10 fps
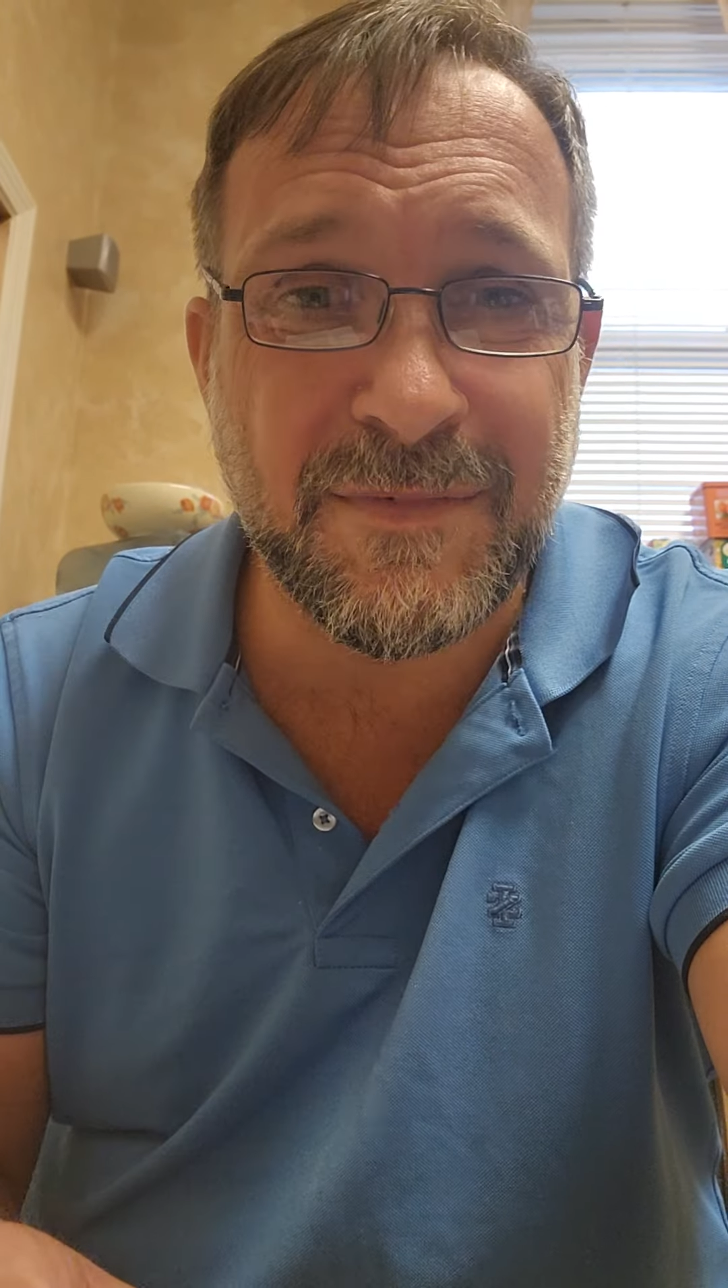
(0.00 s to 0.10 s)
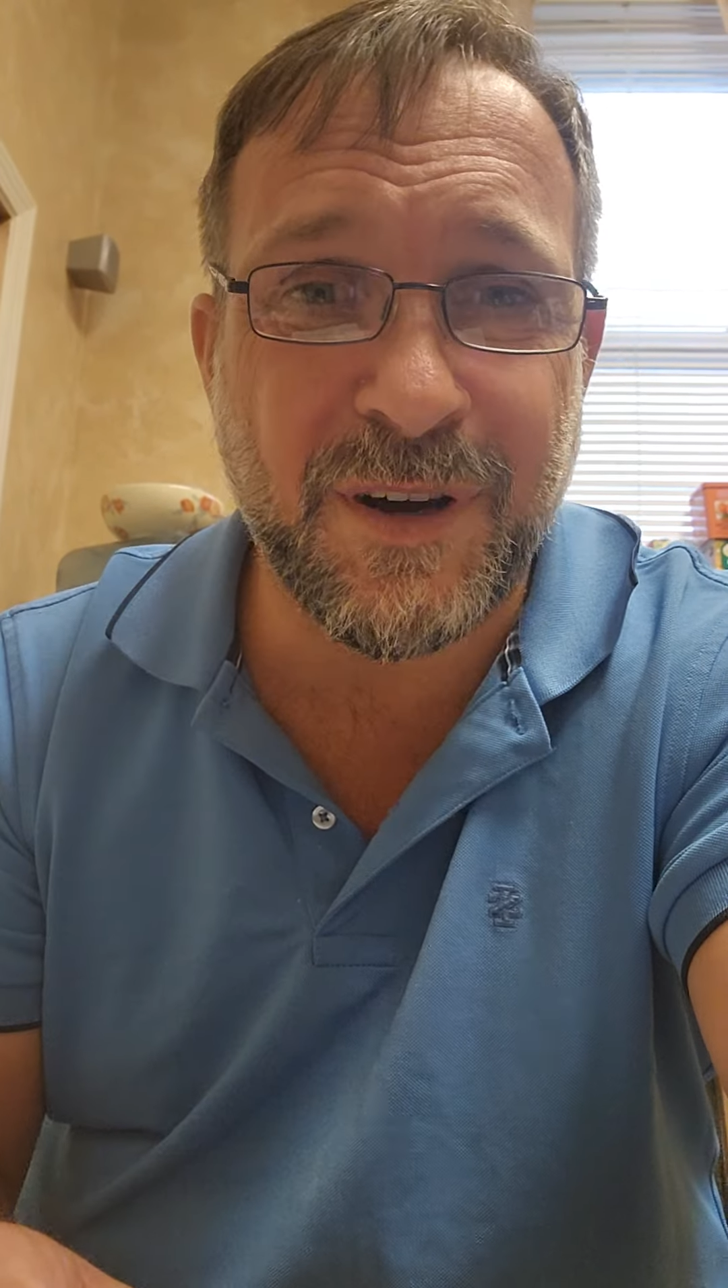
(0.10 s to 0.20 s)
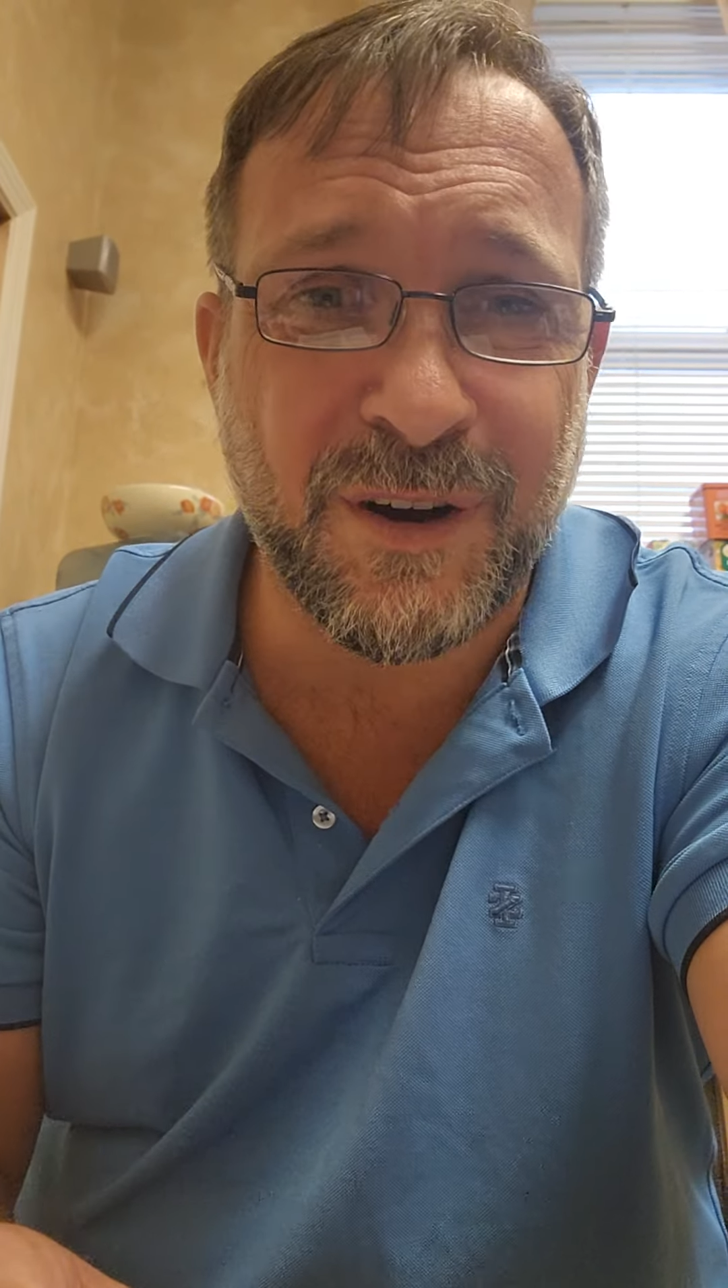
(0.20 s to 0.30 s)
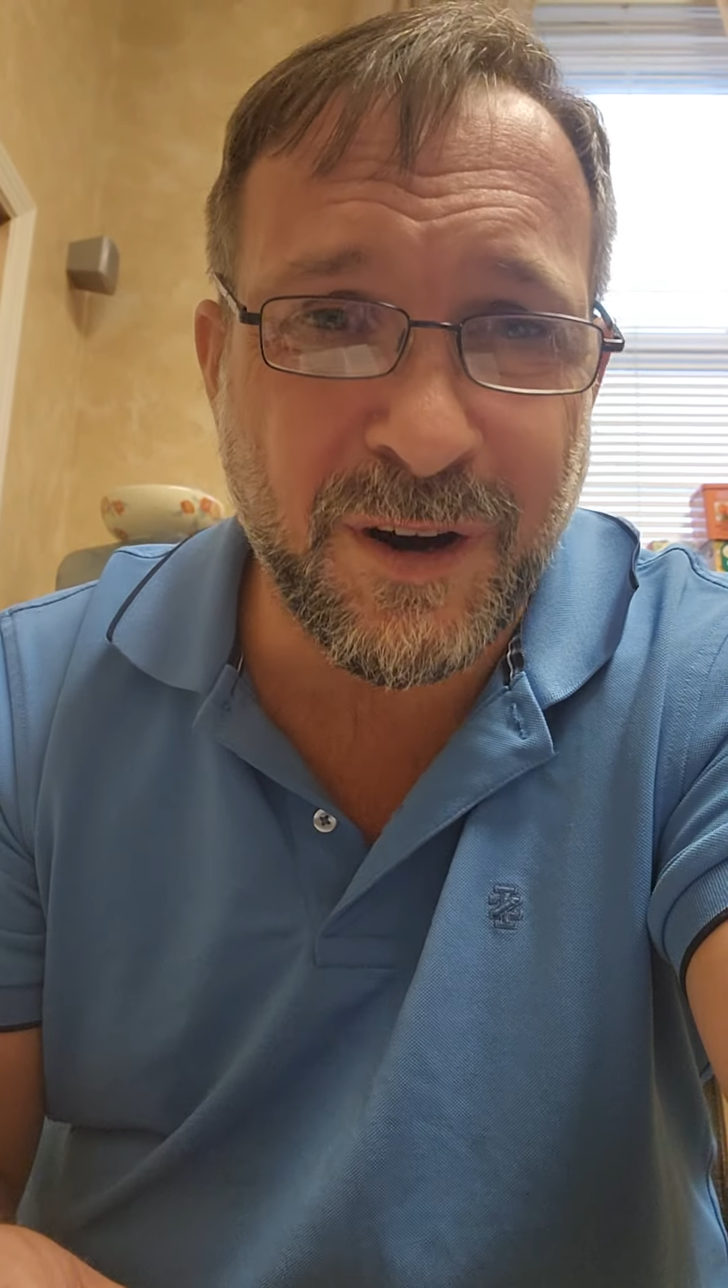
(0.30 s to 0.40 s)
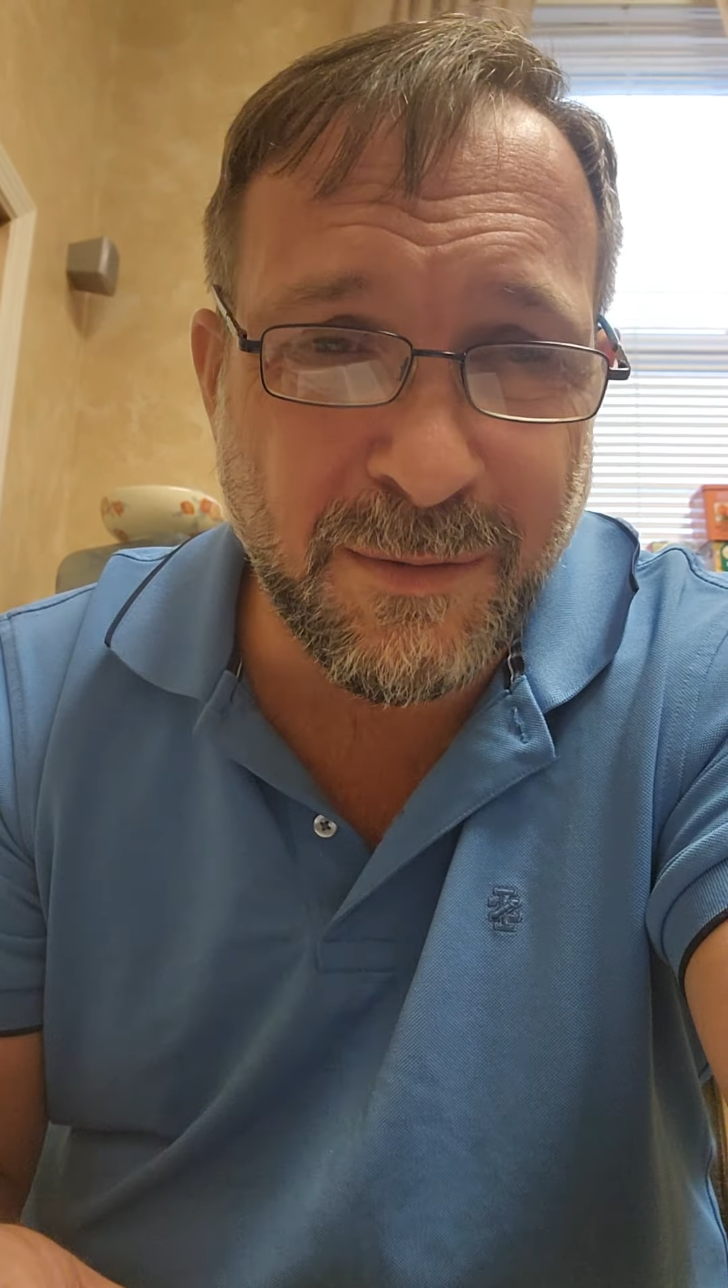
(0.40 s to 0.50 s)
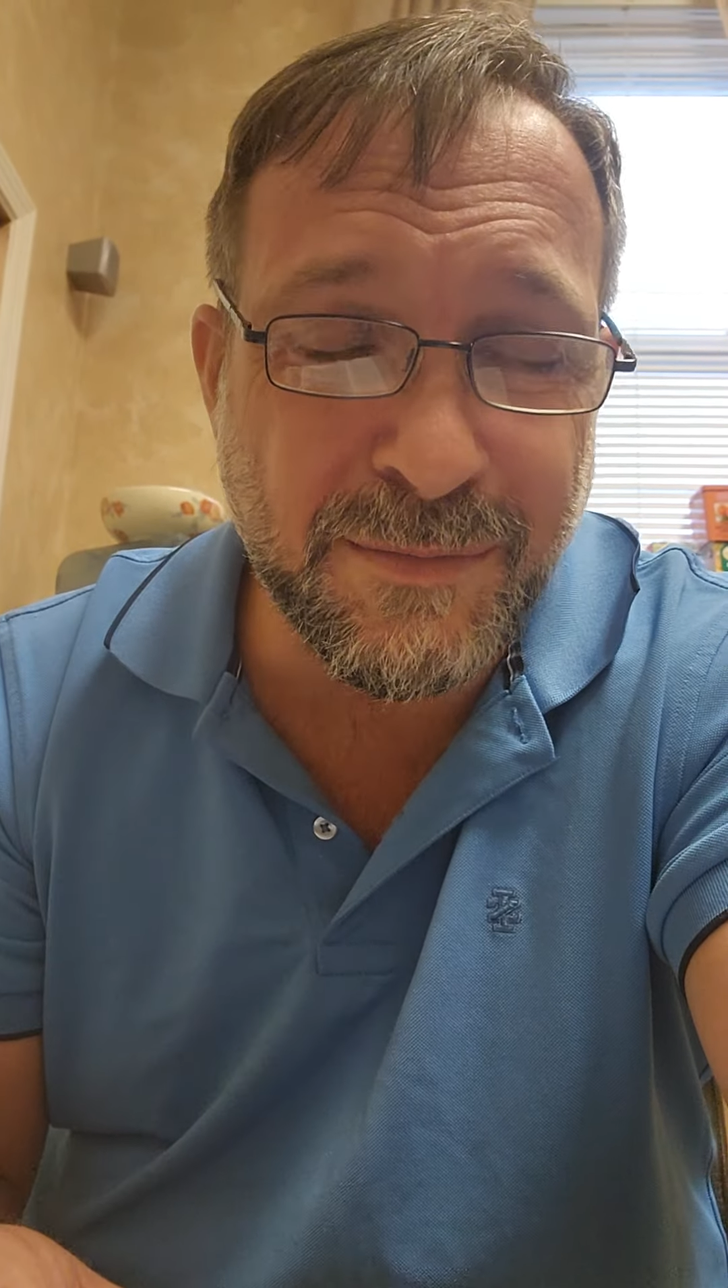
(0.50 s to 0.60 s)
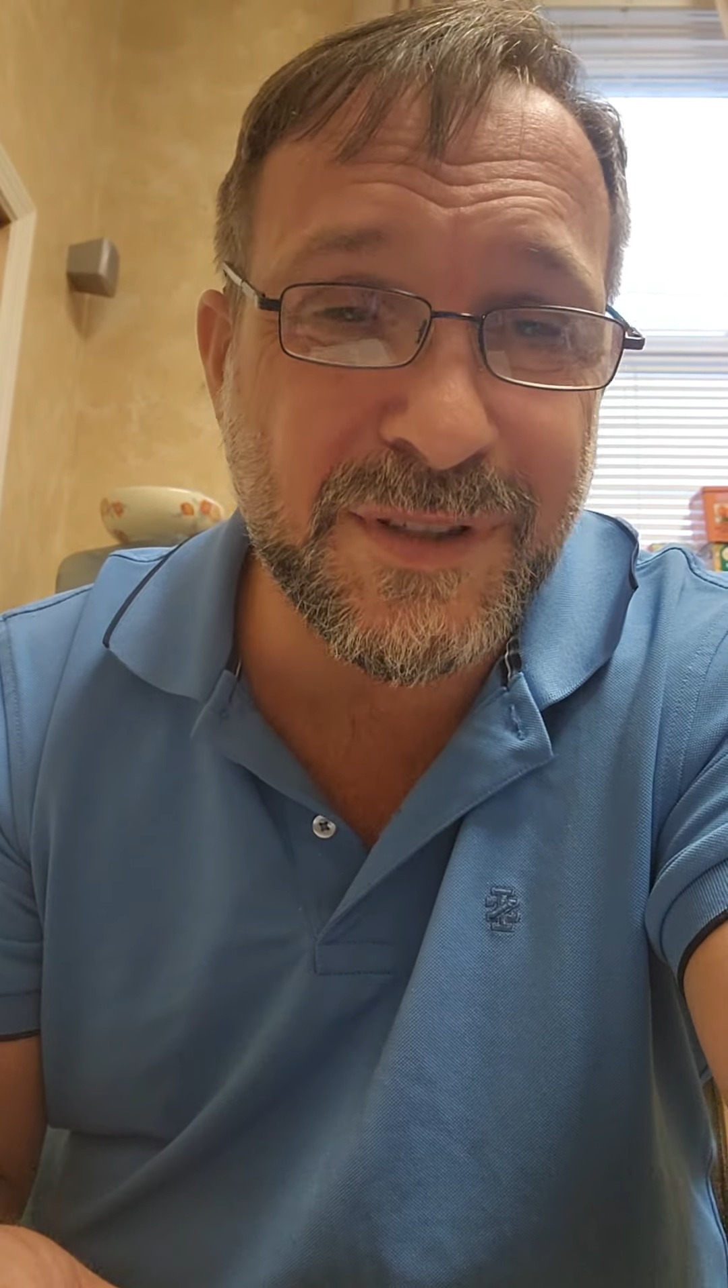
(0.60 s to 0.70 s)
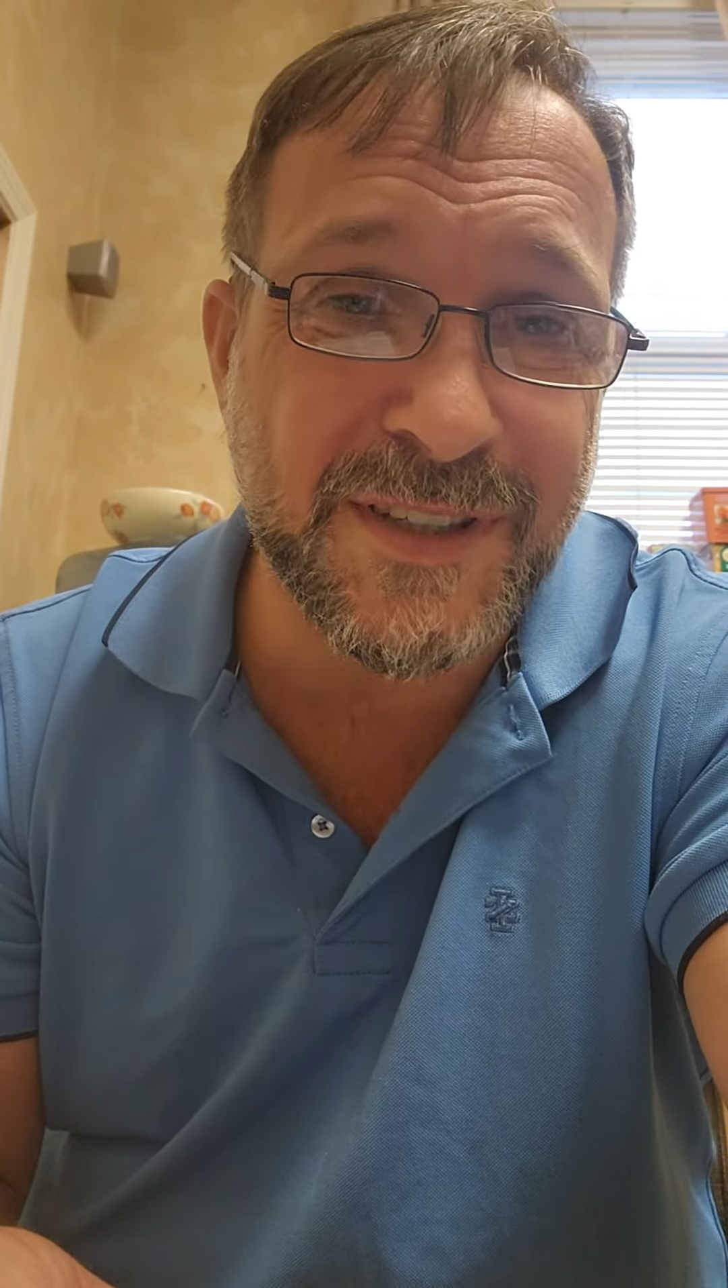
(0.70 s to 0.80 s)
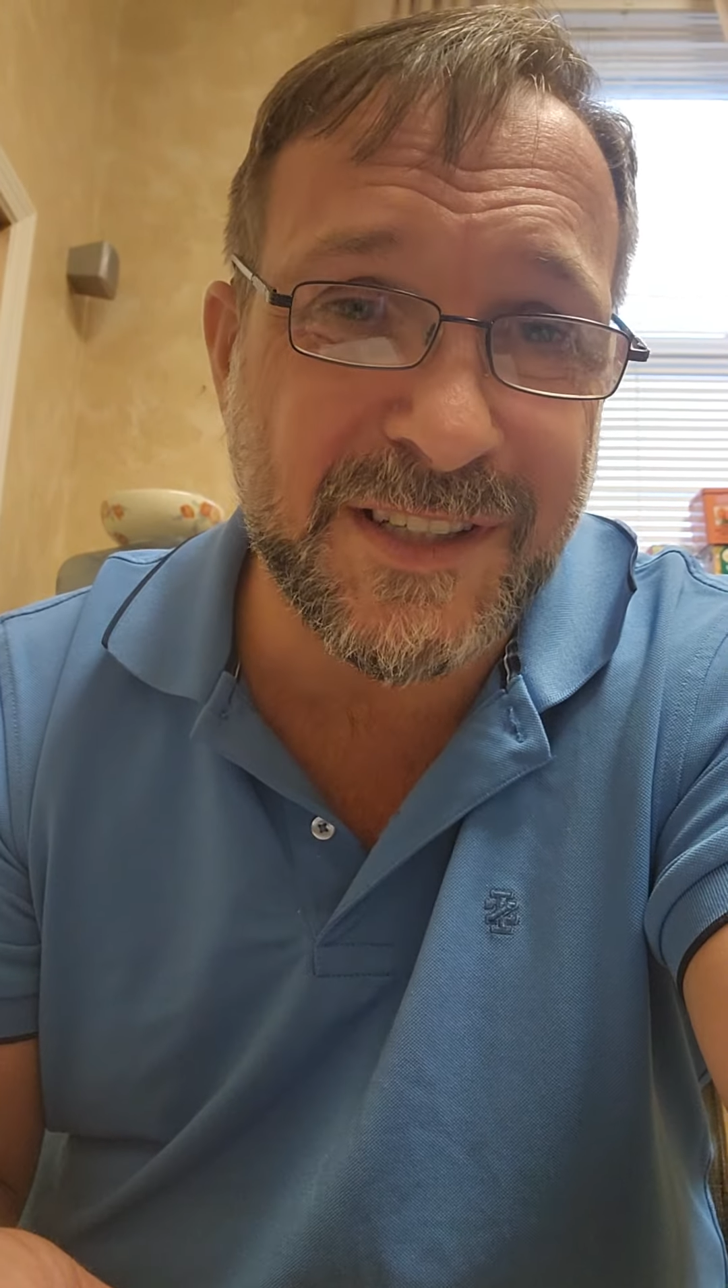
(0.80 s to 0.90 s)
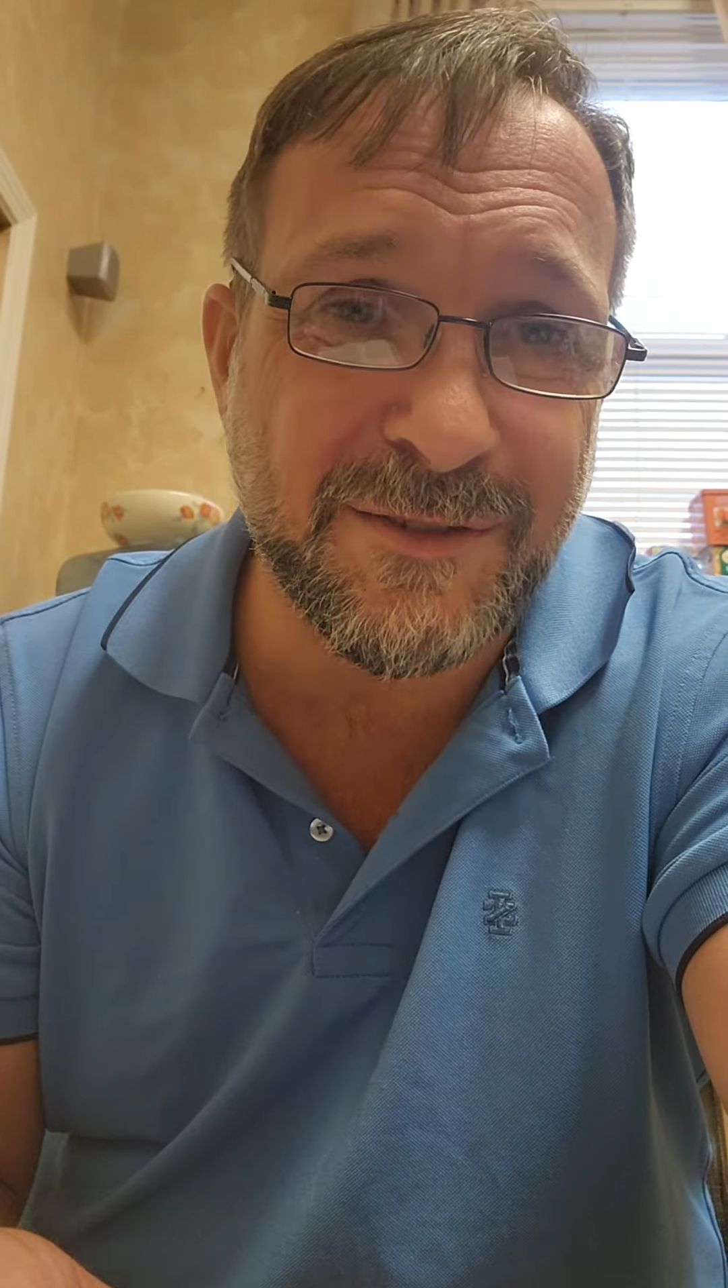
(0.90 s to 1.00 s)
humble
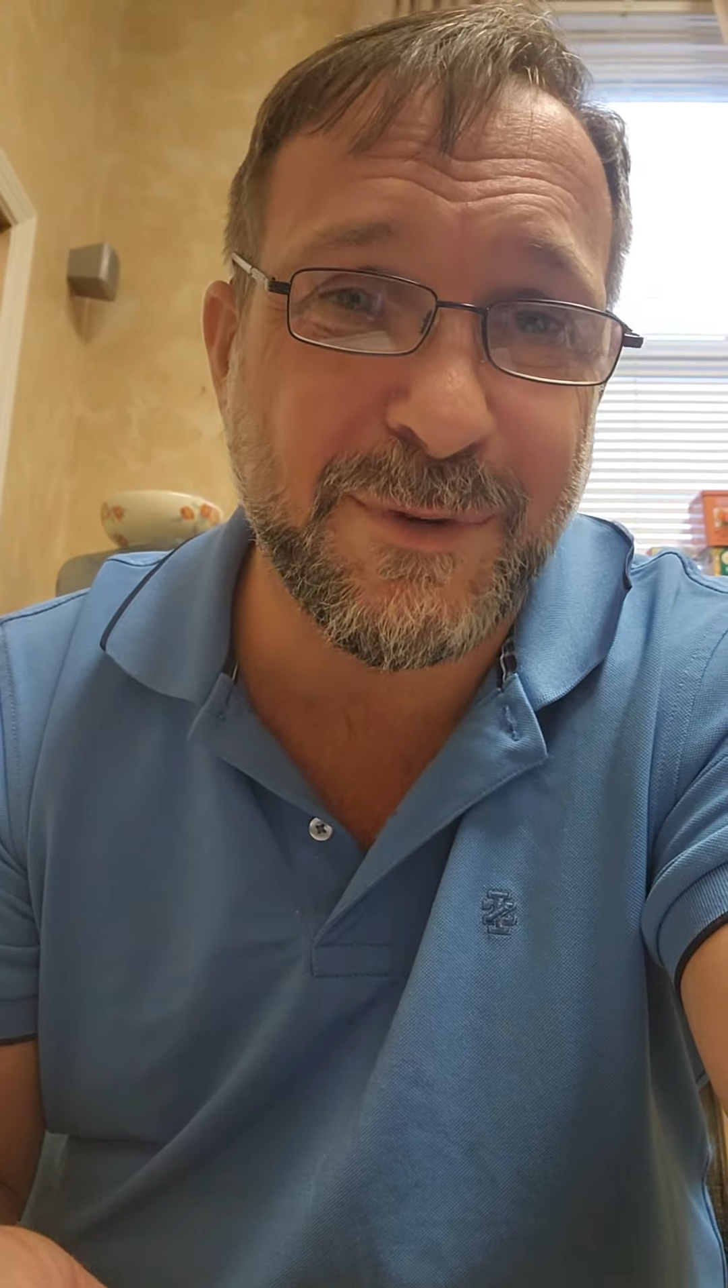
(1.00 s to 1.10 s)
yourself